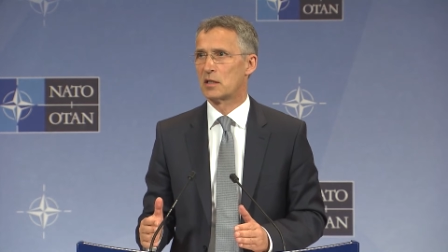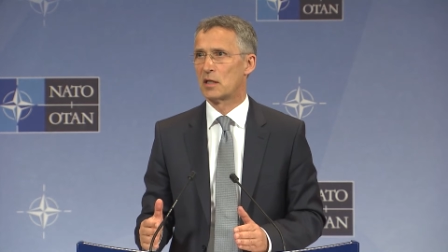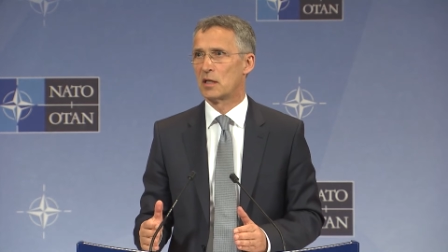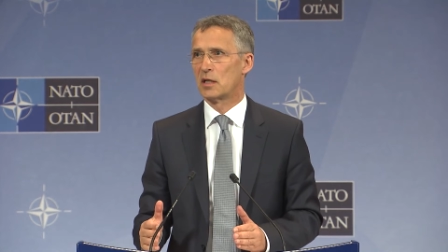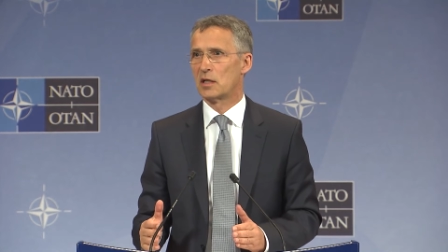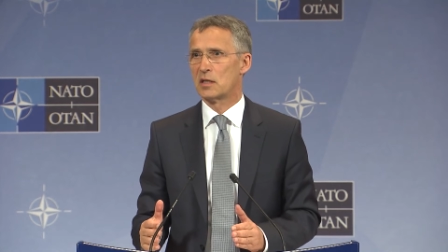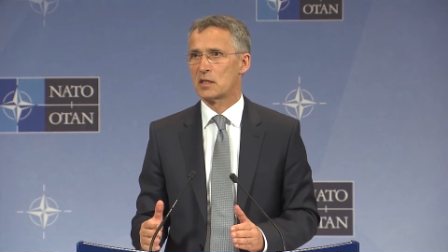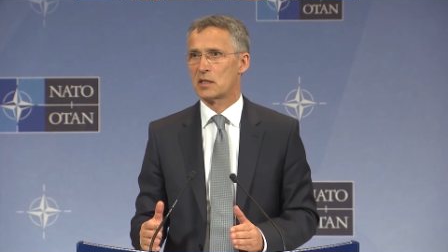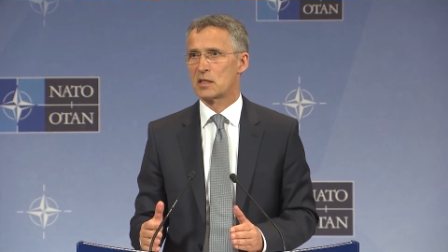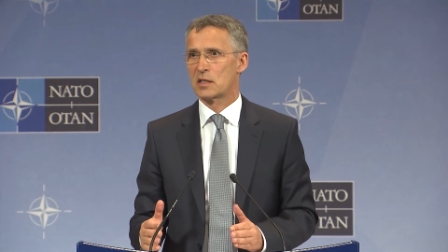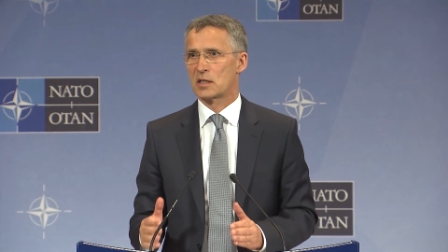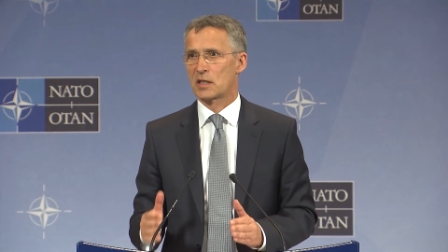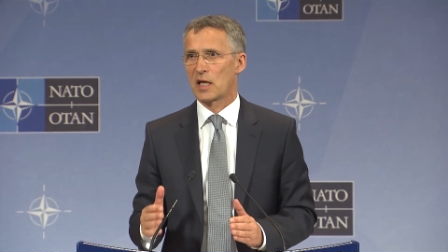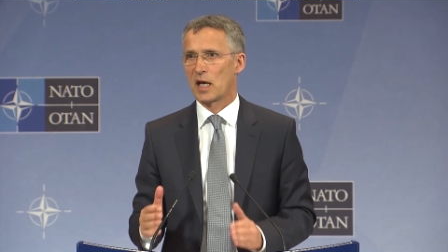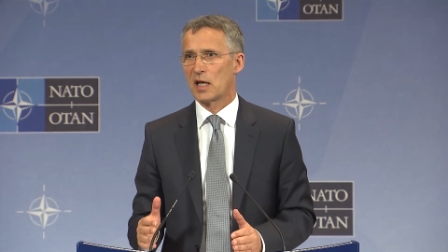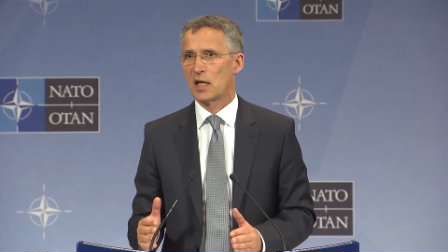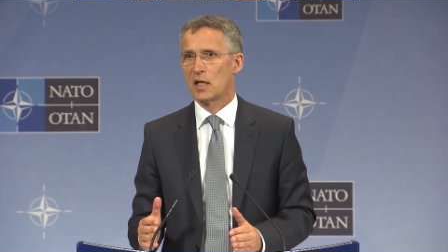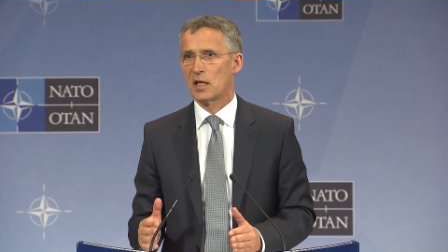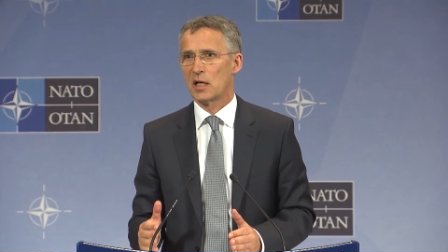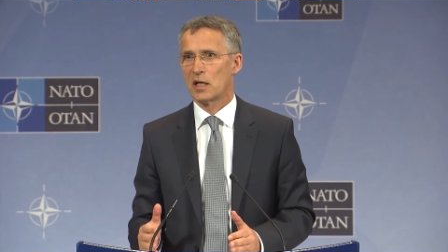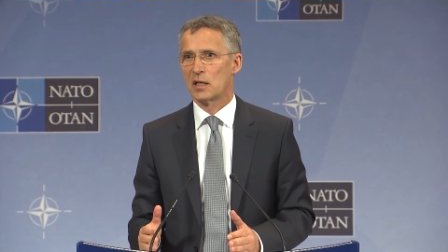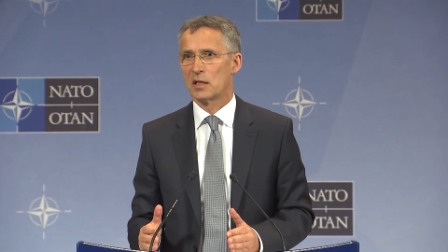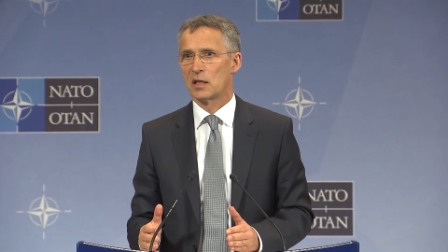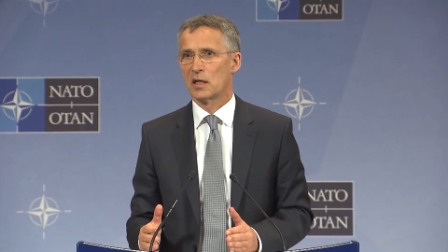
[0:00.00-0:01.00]
the
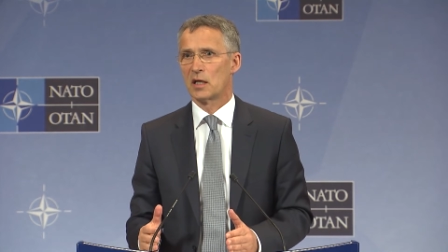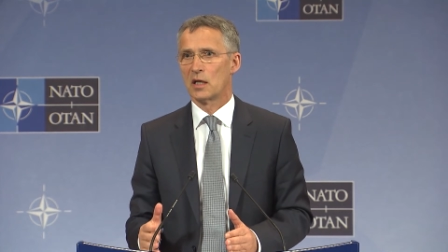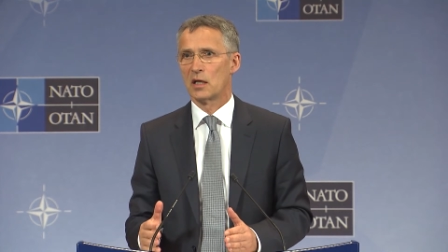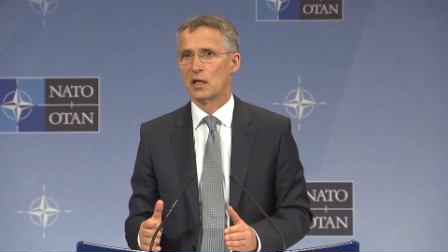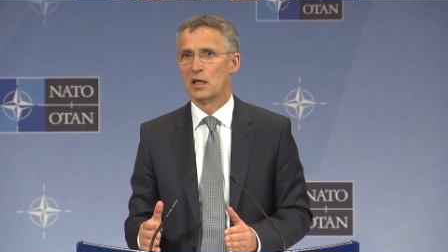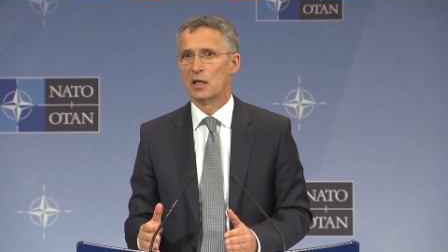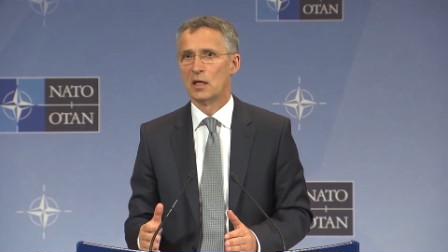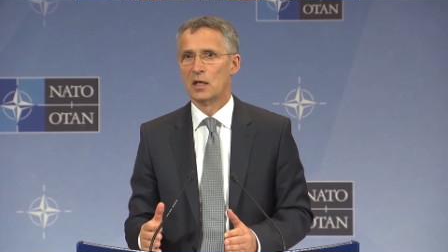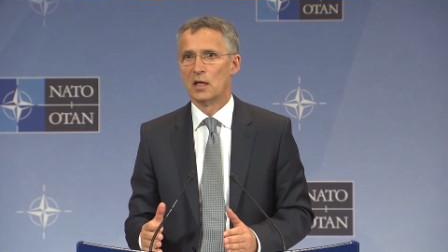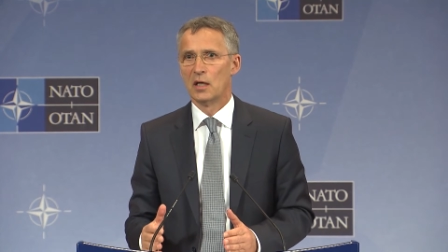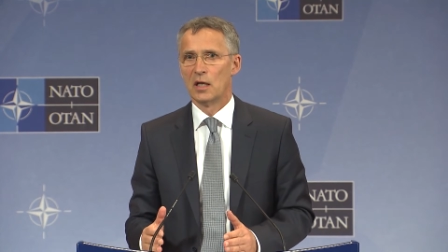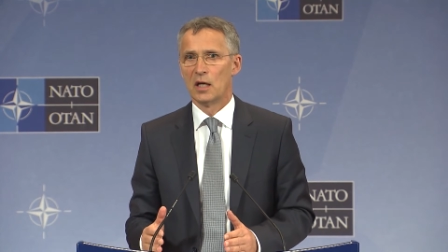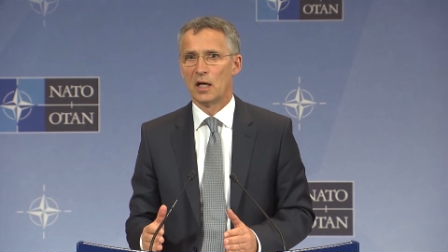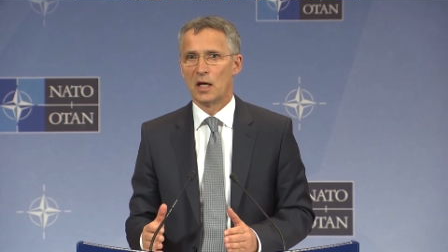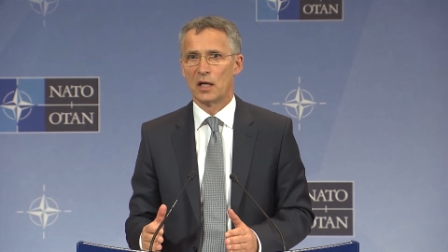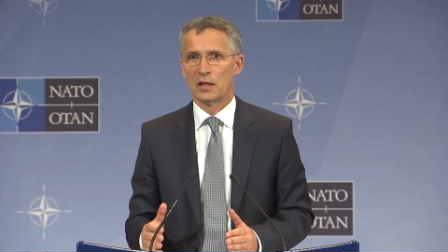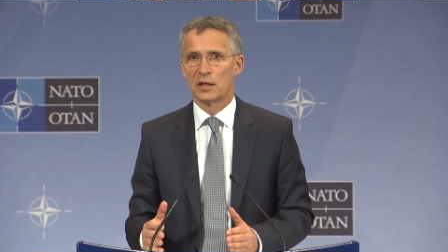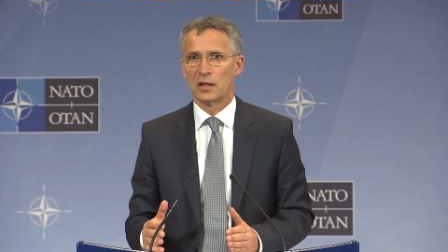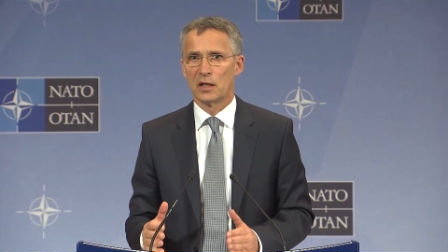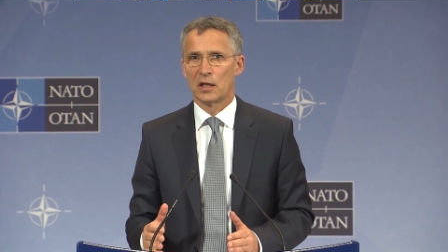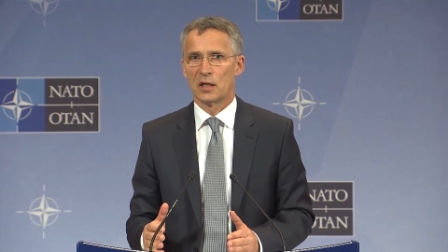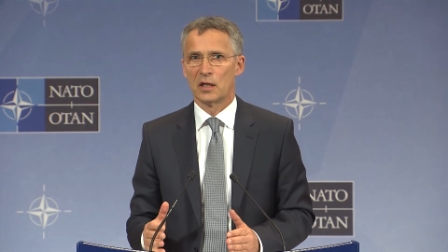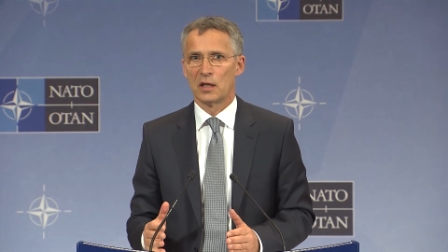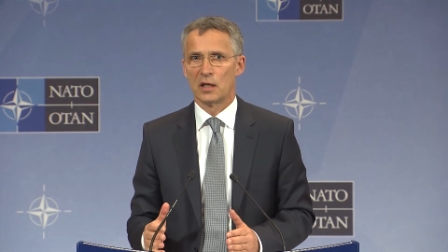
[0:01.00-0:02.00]
scale and
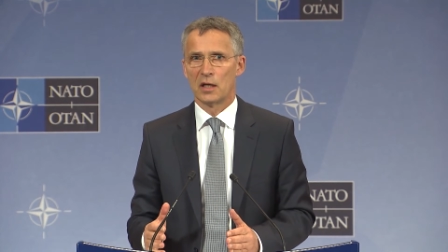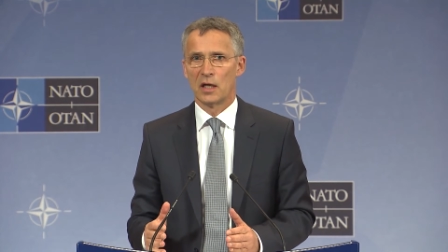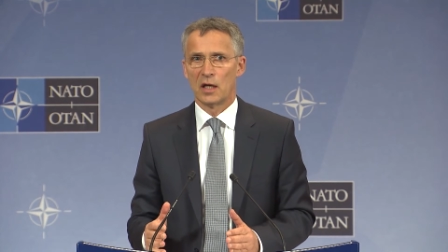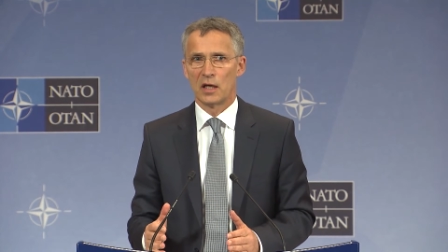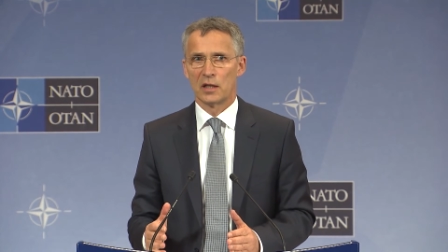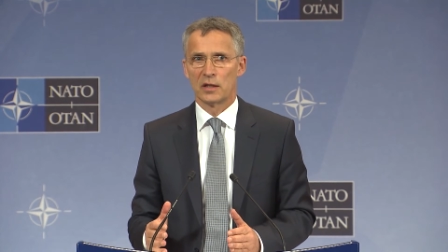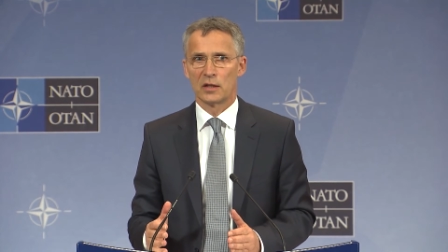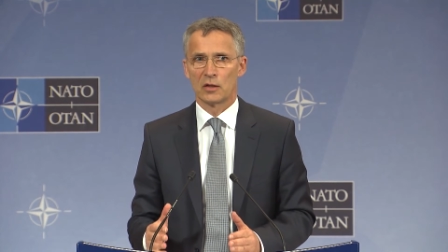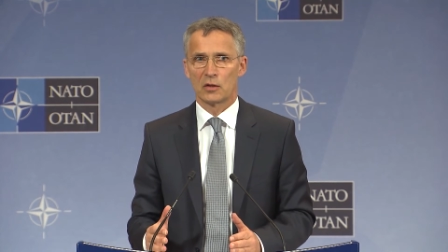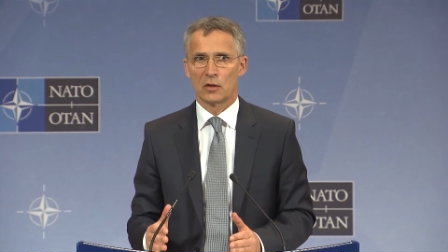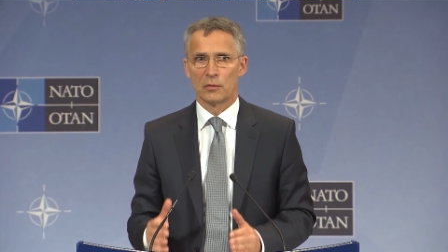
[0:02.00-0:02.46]
the